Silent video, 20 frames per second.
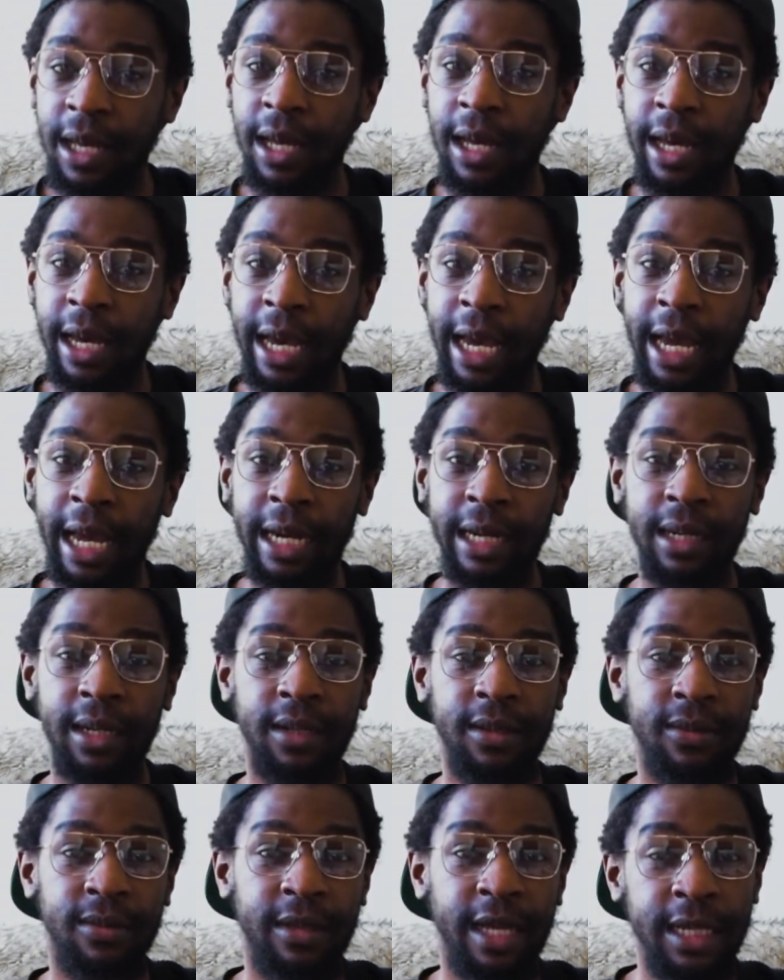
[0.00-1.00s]
And
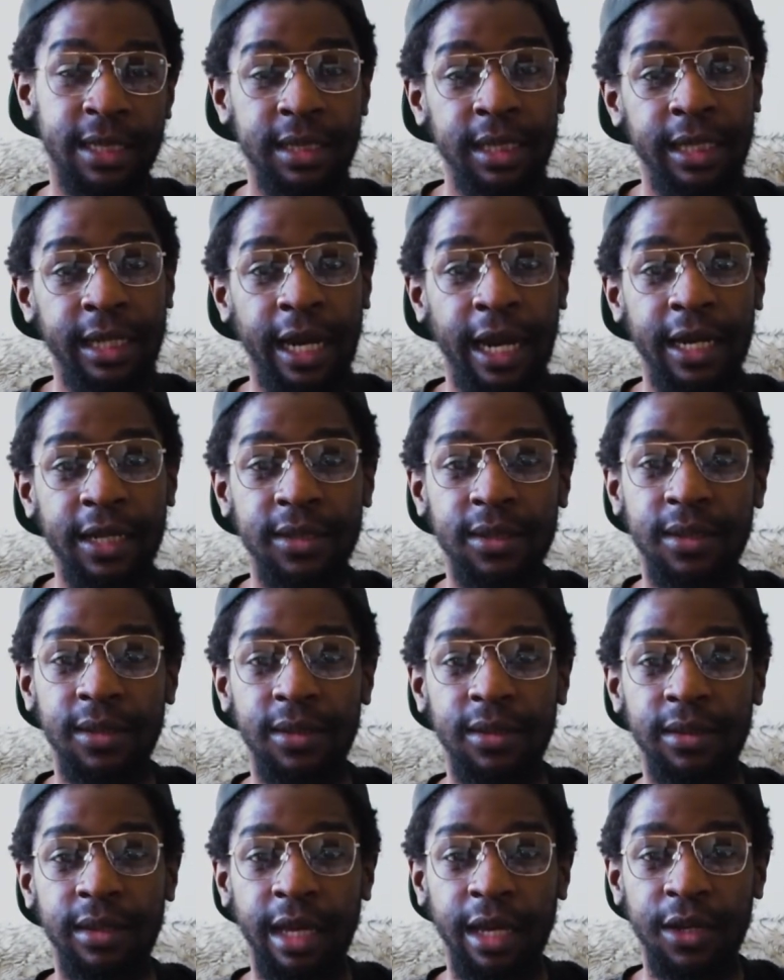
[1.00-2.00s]
that's it guys.
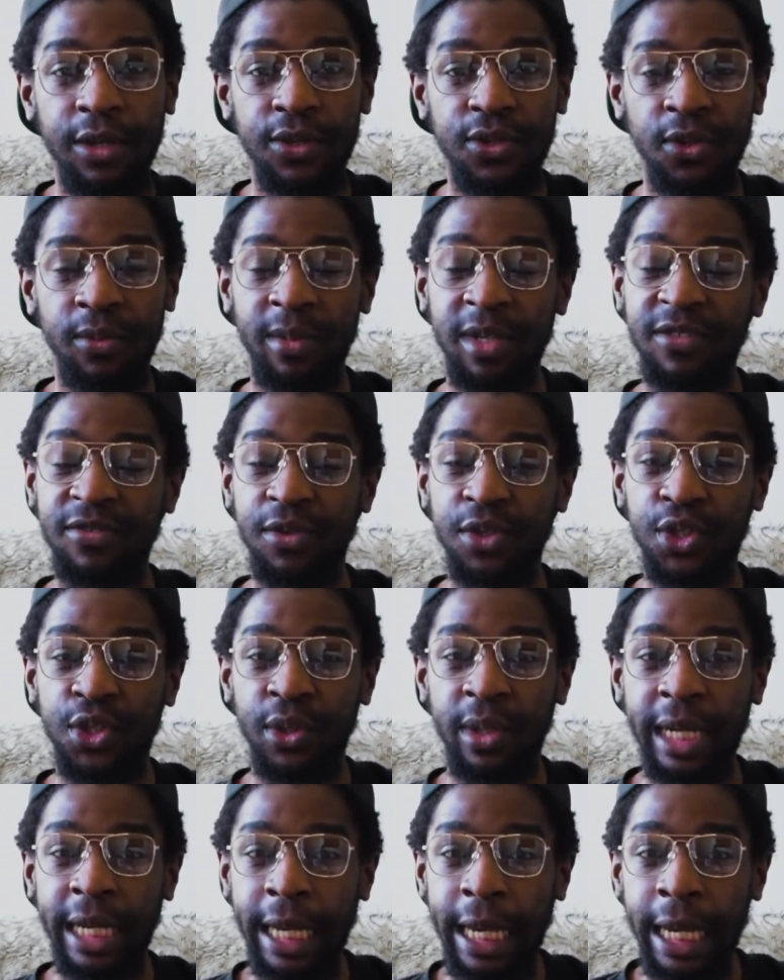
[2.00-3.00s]
Thank you so much for
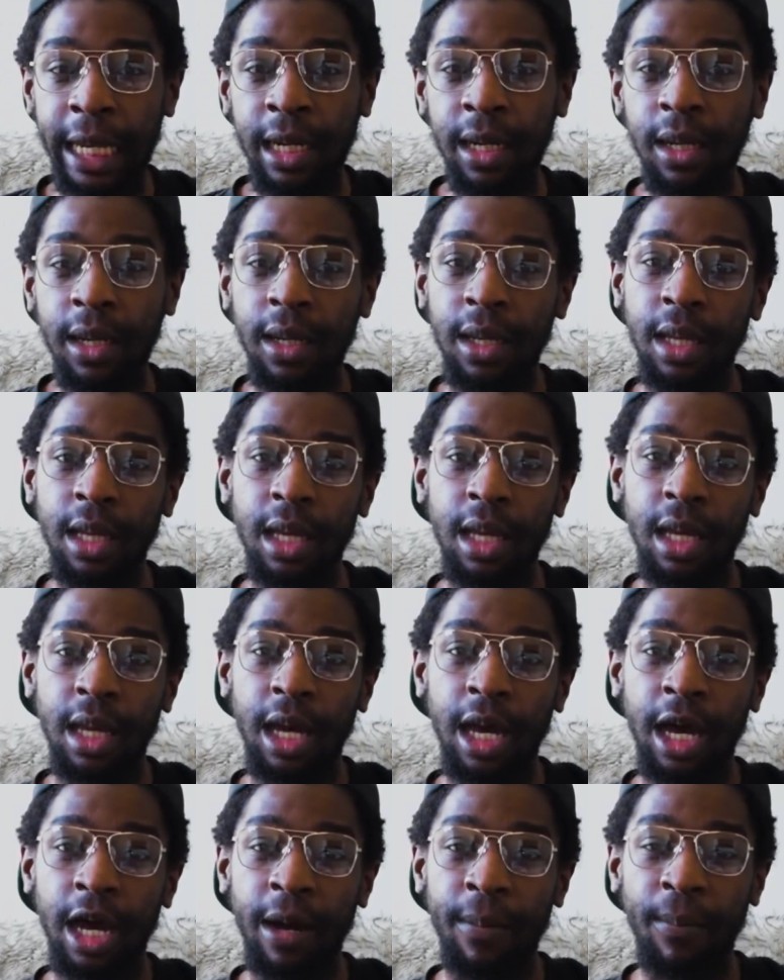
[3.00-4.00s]
tuning in.
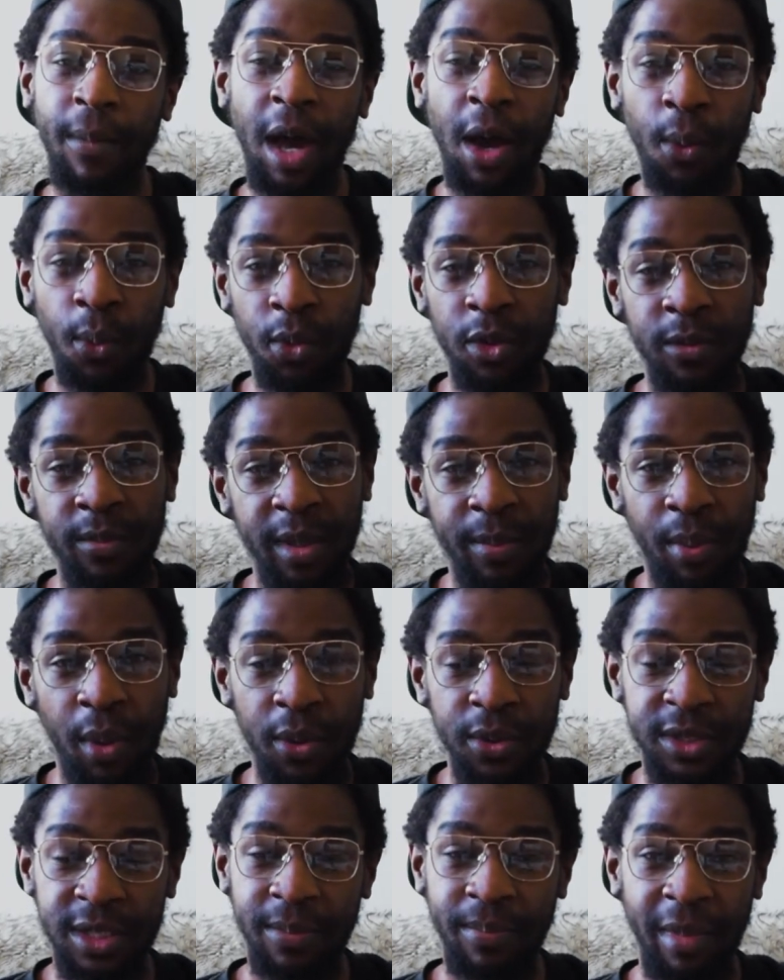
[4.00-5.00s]
I will be
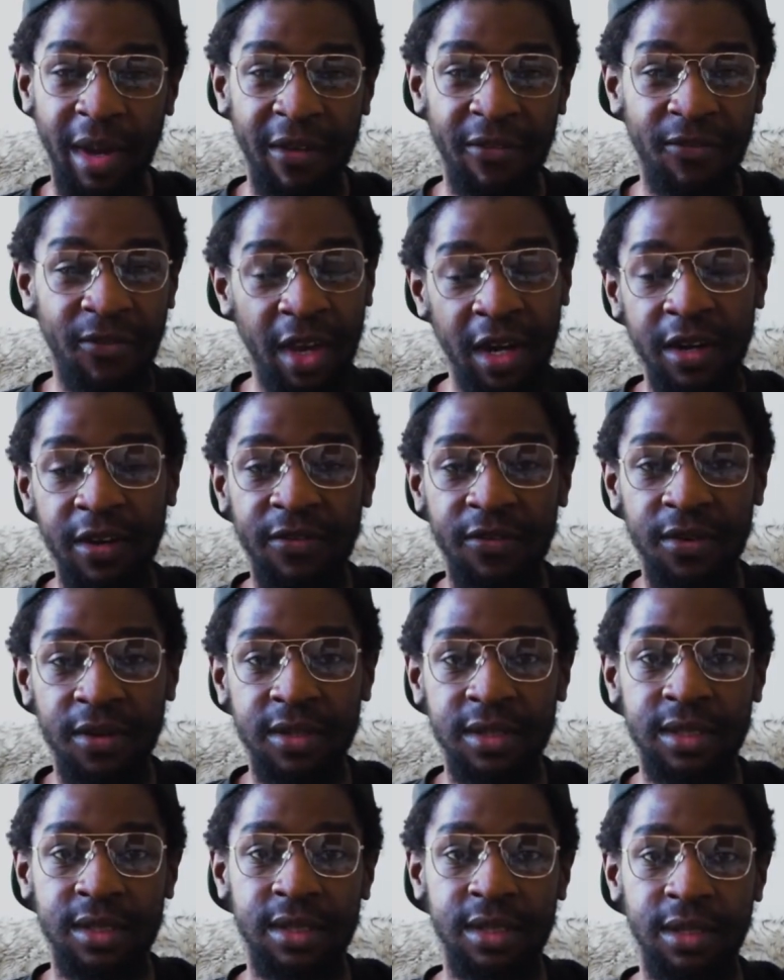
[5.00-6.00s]
posting my very
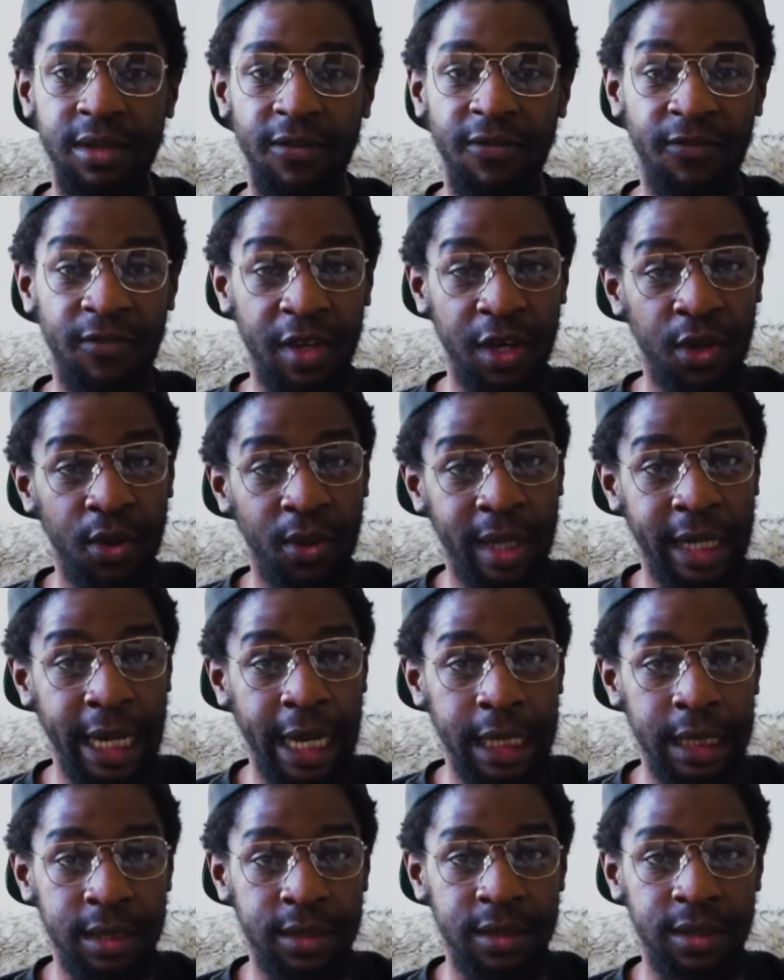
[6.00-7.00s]
first video
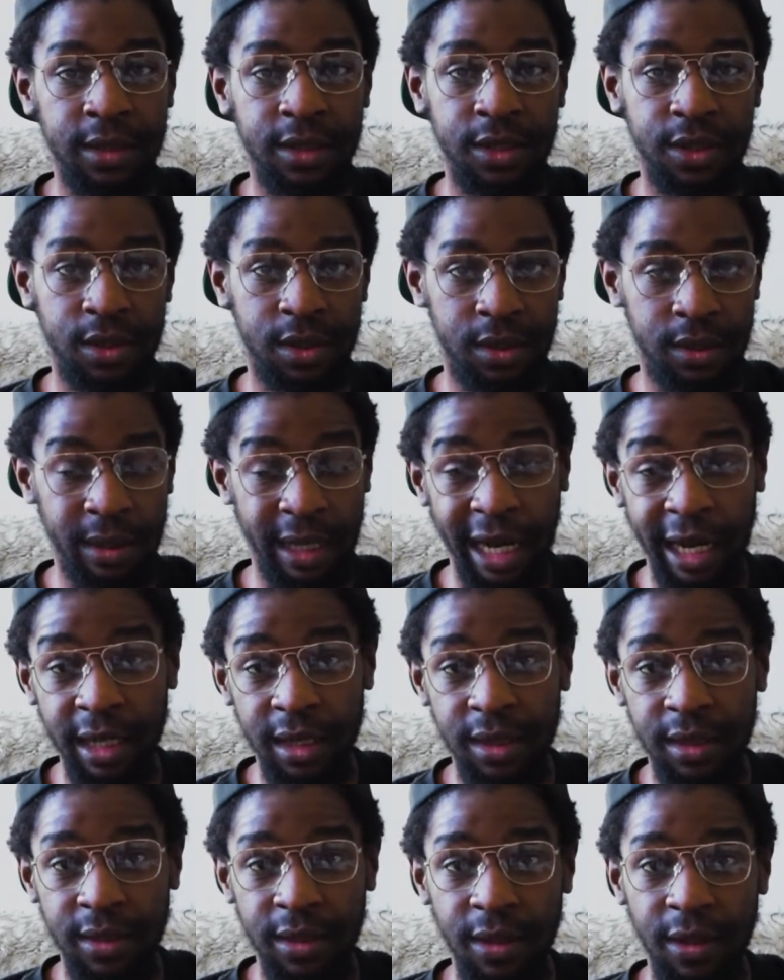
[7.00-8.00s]
analysis
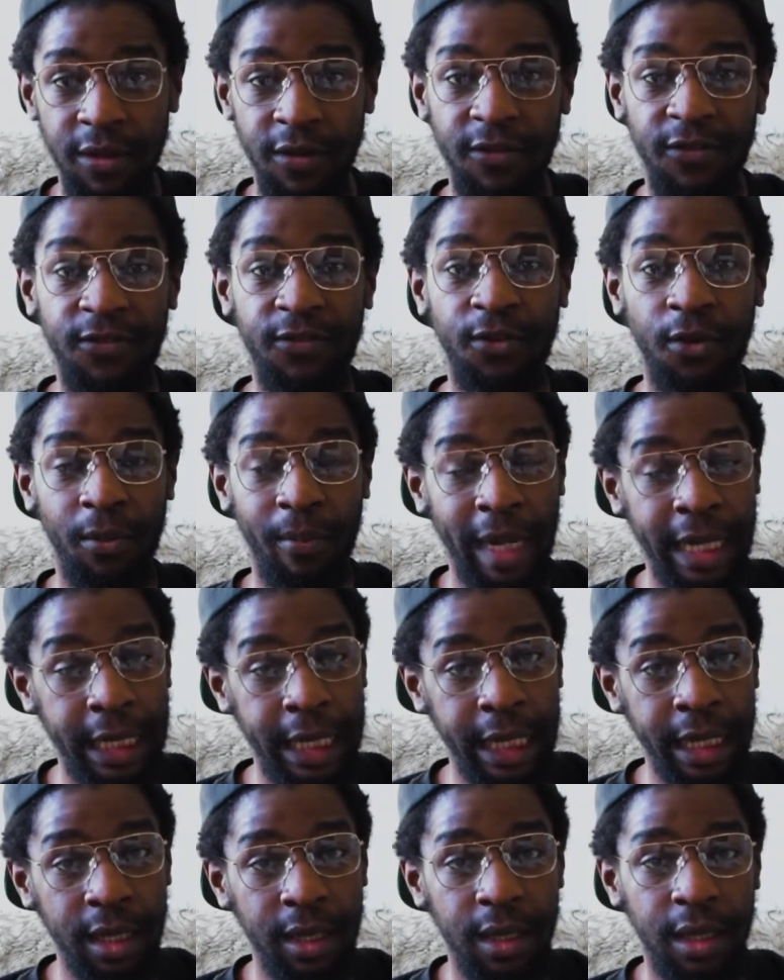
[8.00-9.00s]
tonight for
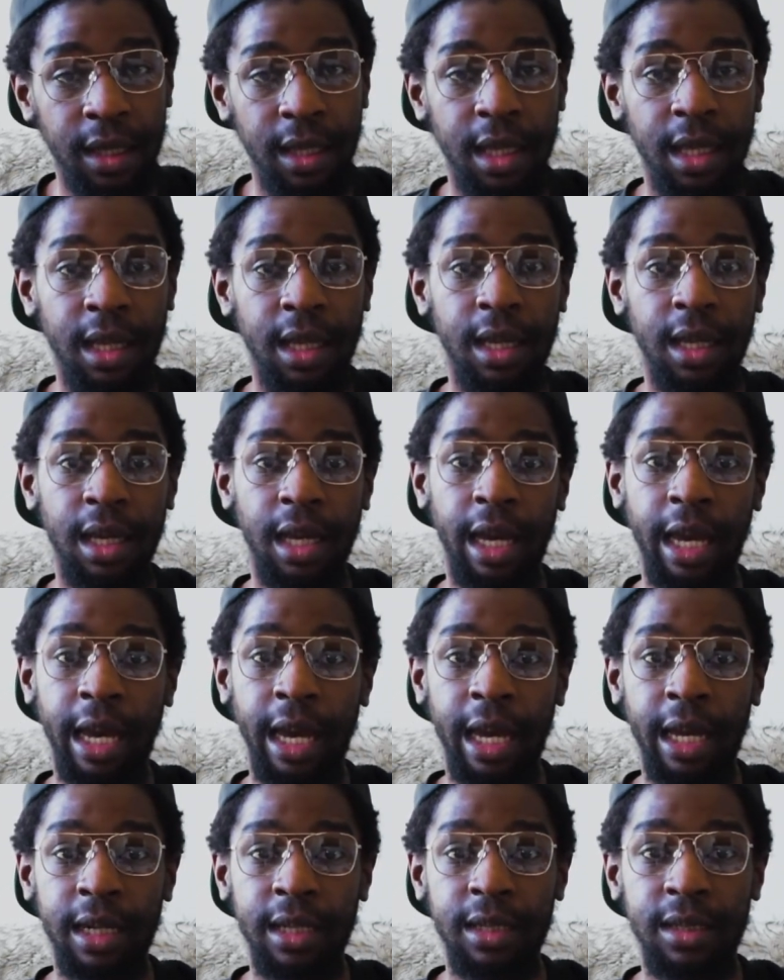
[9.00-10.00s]
Monday,
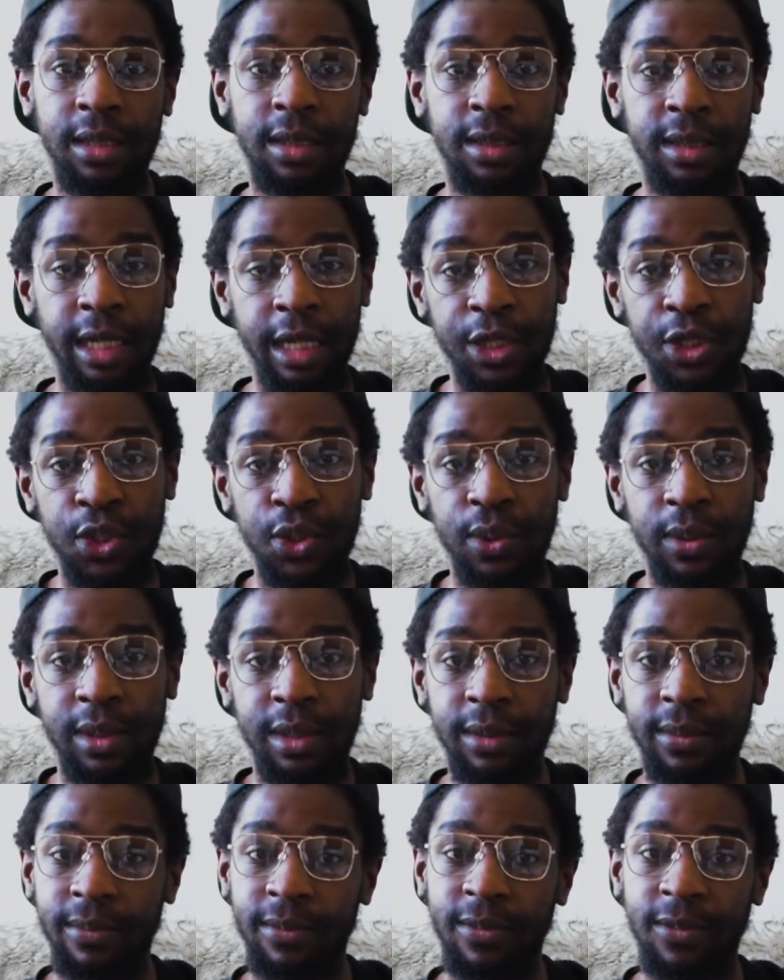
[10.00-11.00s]
and stay tuned.
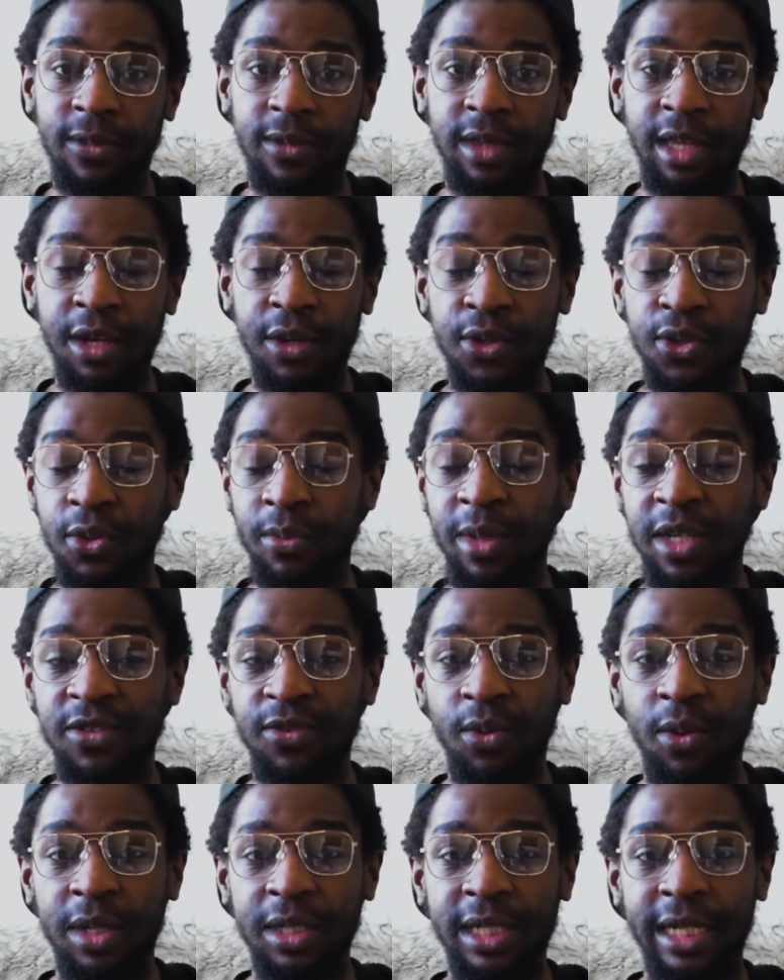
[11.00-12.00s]
Thank you so much
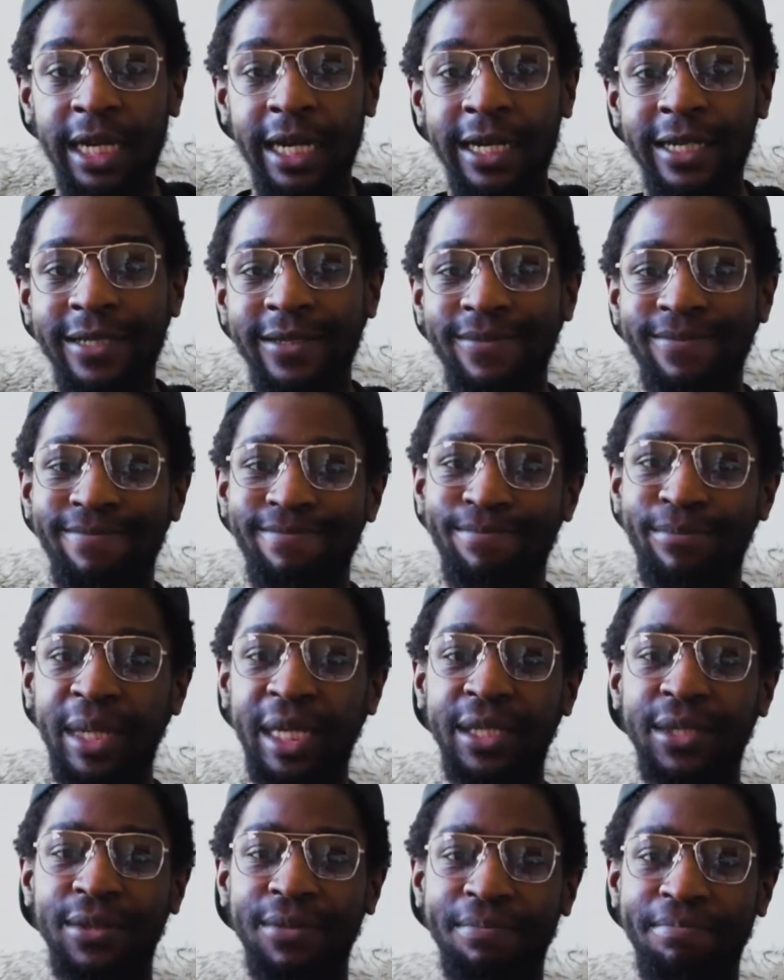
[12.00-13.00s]
for watching guys.
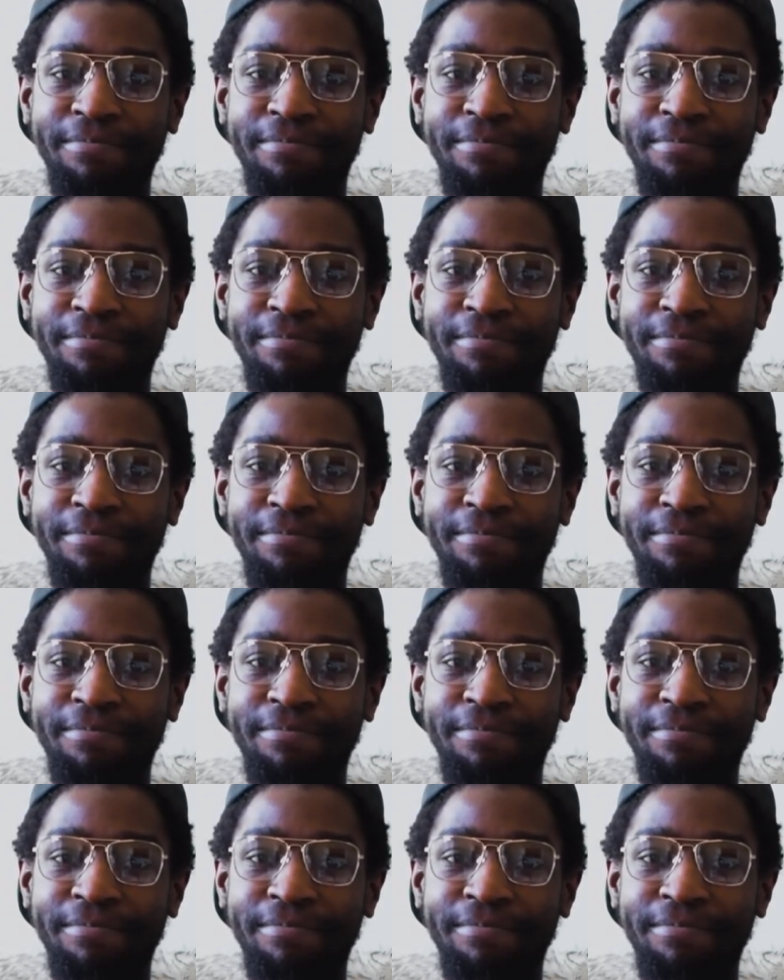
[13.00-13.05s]
Peace.